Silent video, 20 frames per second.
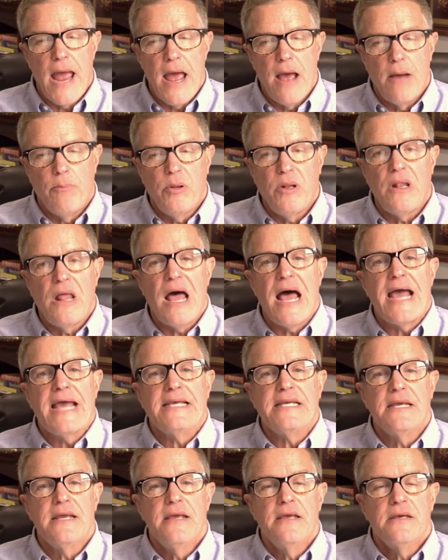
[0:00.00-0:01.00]

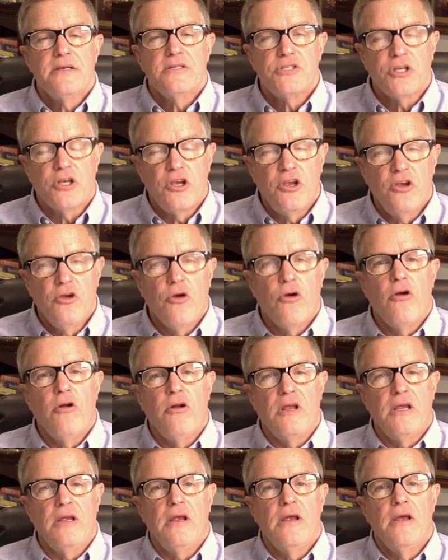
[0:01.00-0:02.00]
apply
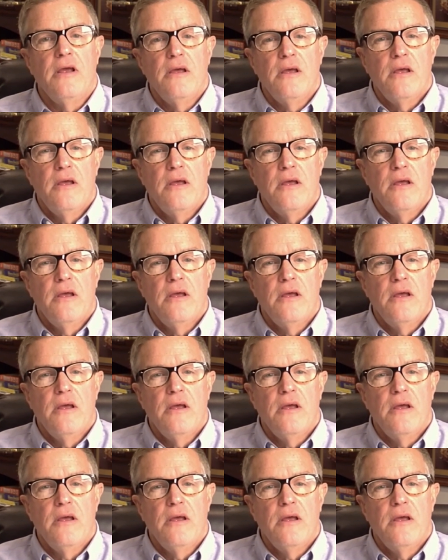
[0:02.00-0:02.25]
security